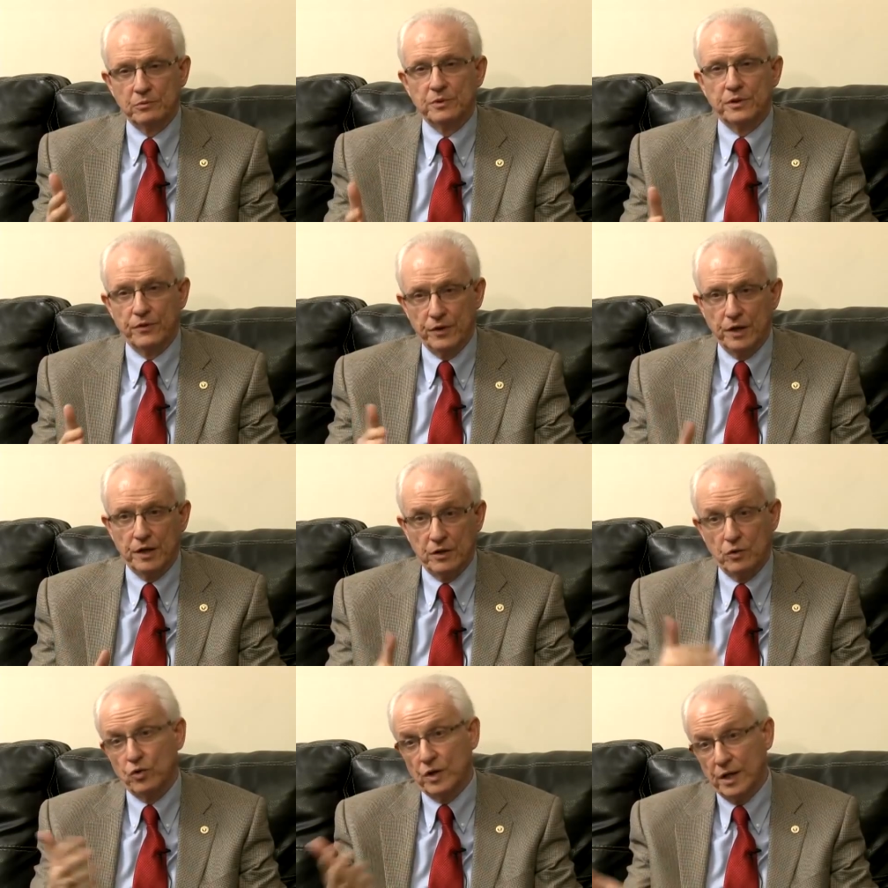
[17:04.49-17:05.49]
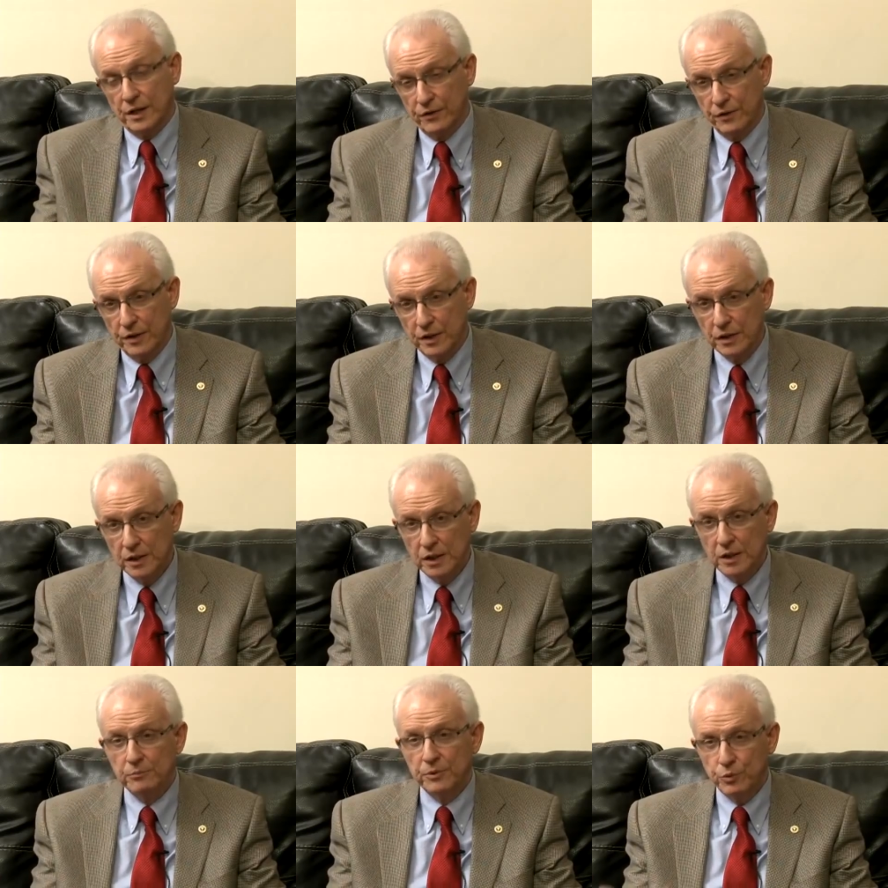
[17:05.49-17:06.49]
were there or are there,
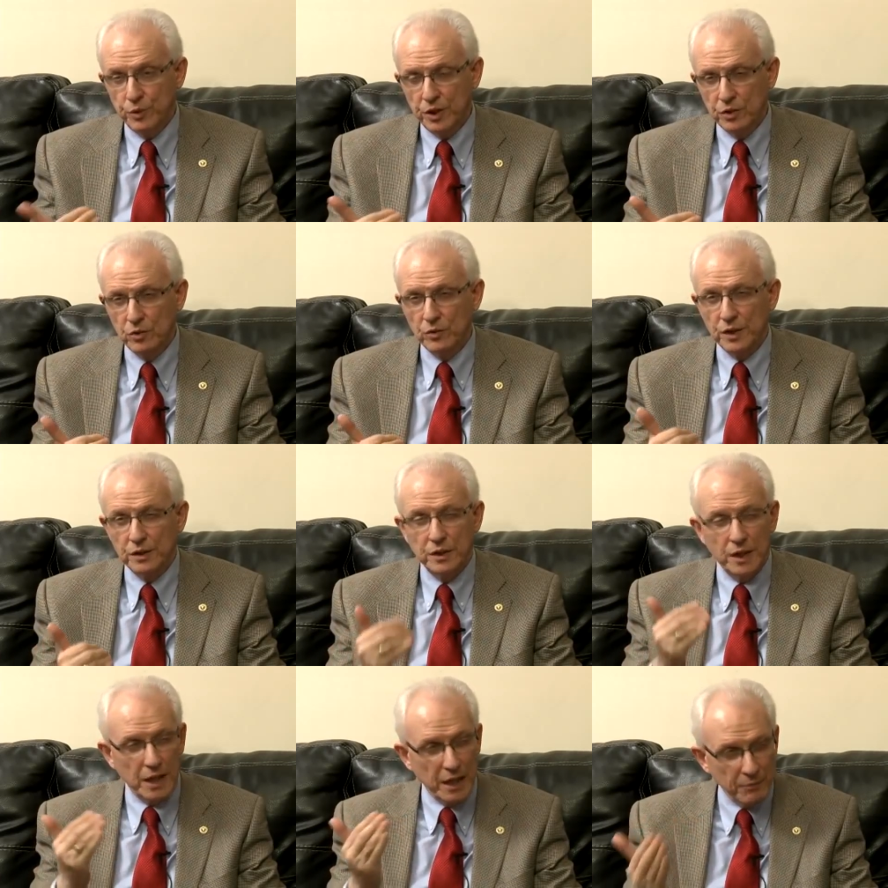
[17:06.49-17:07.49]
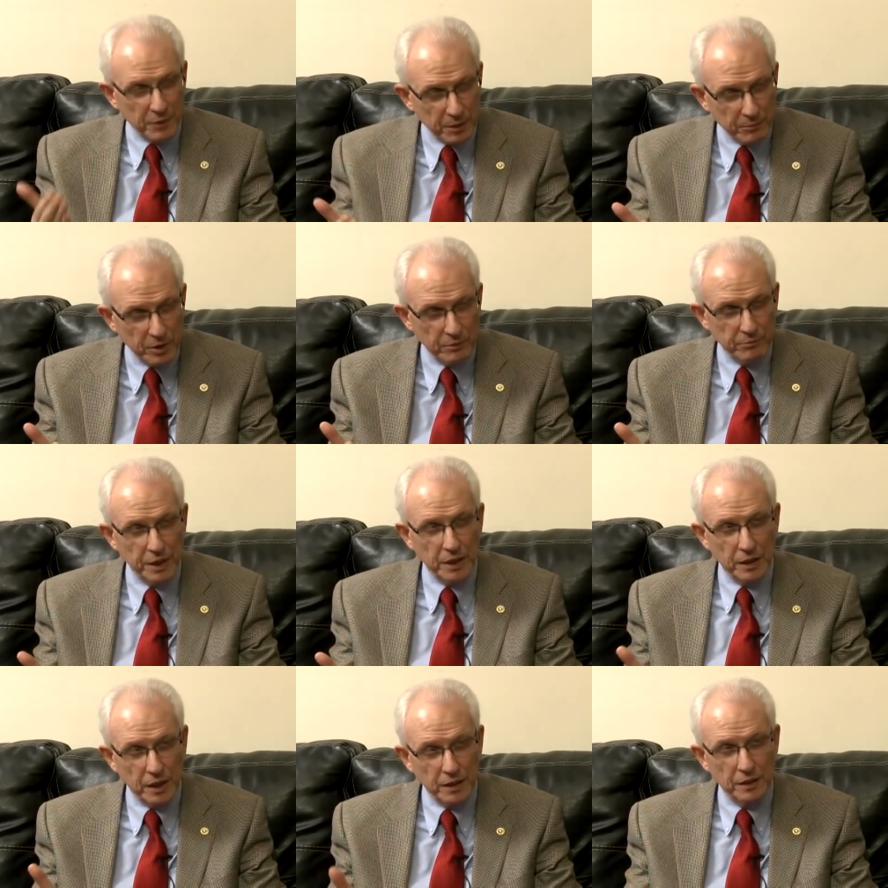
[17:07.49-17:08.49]
but we know that the Amia
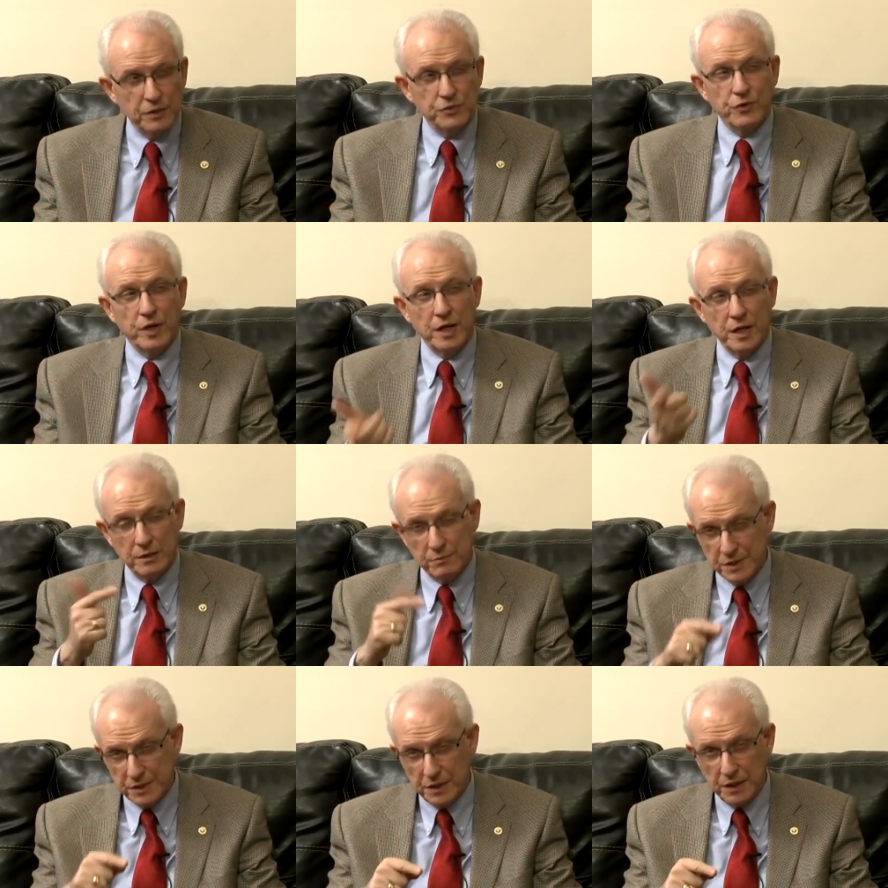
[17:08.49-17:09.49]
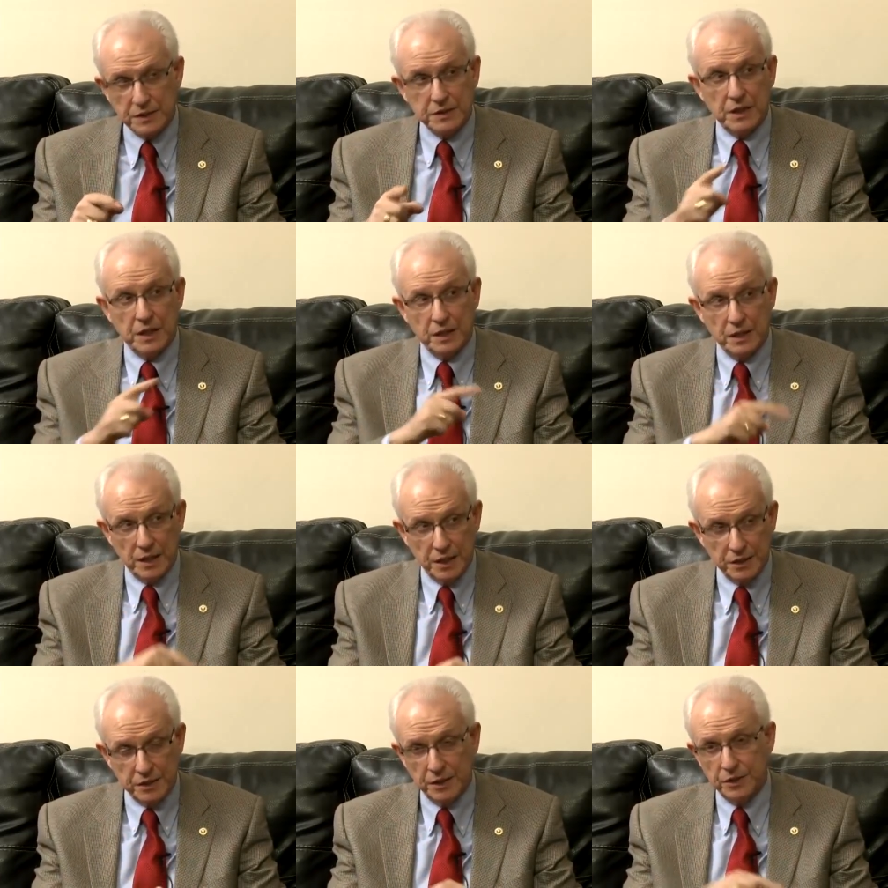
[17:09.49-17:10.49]
bombing and the Israeli embassy attack in
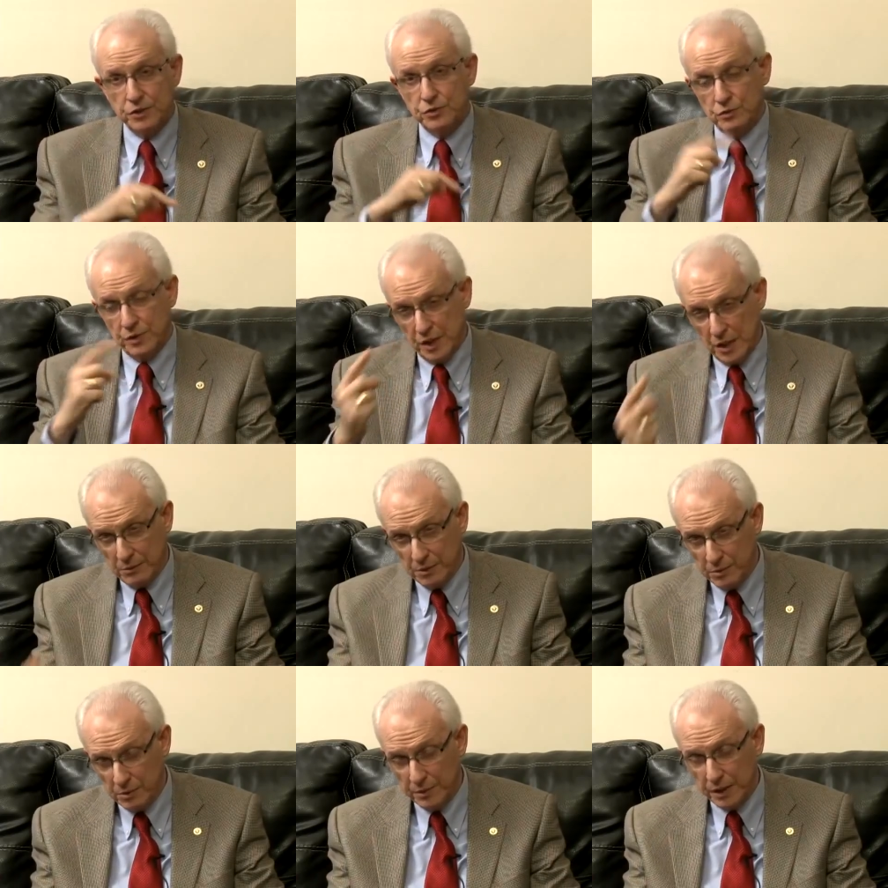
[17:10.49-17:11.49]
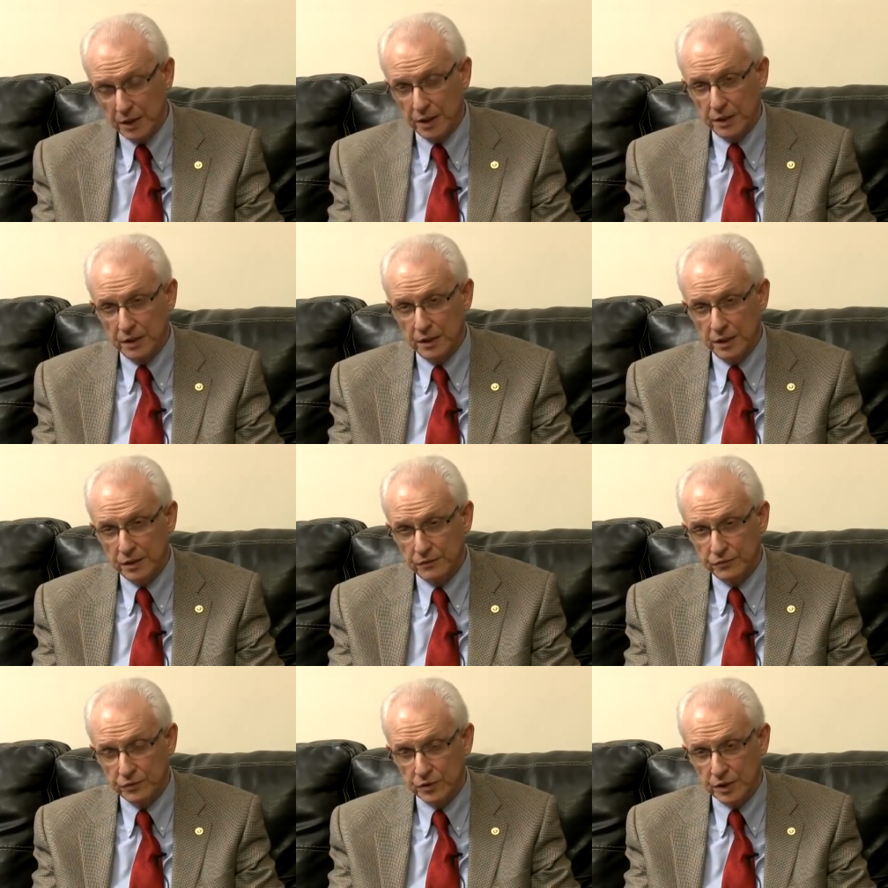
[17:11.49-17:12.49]
1992 and the Amia bombing in
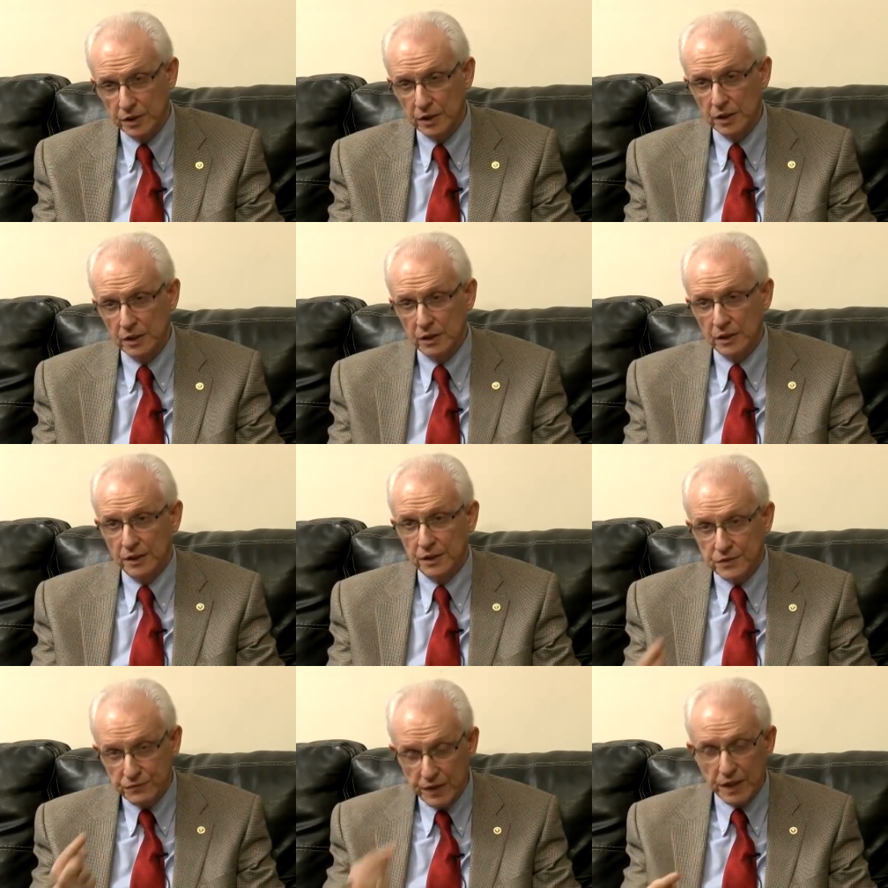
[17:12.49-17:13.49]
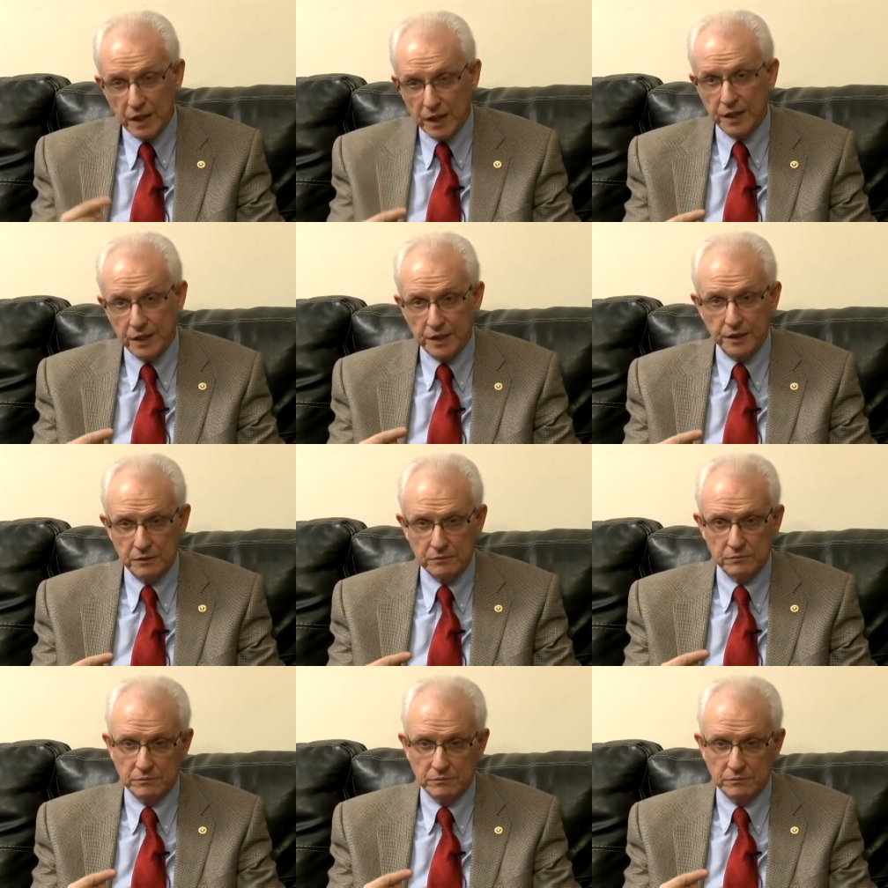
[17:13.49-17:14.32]
1994 is very likely,